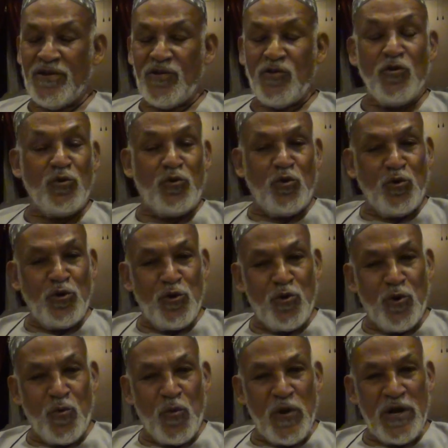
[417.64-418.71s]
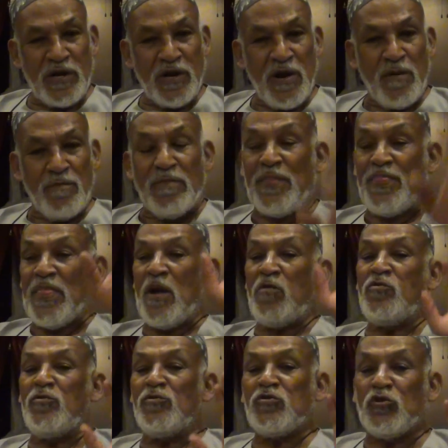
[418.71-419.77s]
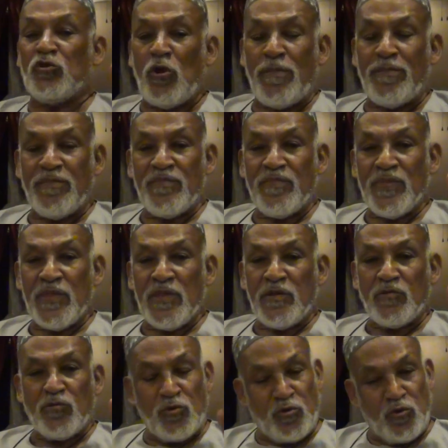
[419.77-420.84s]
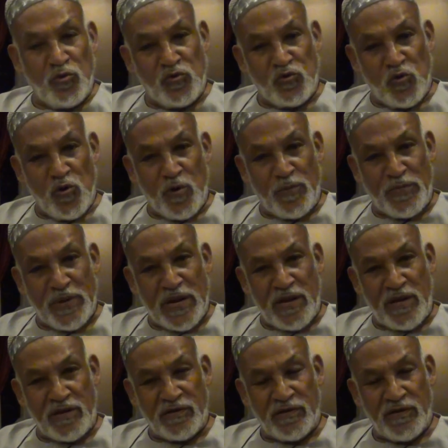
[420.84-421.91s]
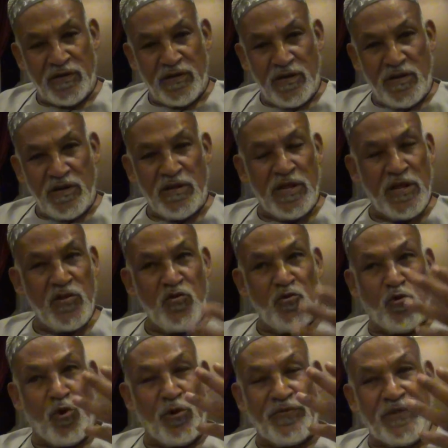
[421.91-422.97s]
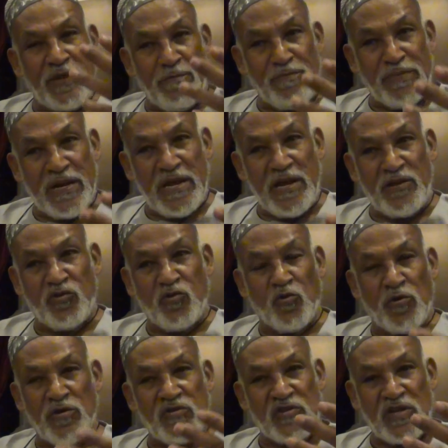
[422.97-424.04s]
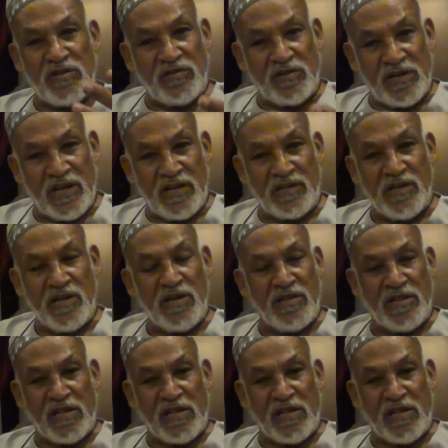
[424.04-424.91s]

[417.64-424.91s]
You do your work, but now you stop to do Zuhr prayer. Then you contemplate, you concentrate in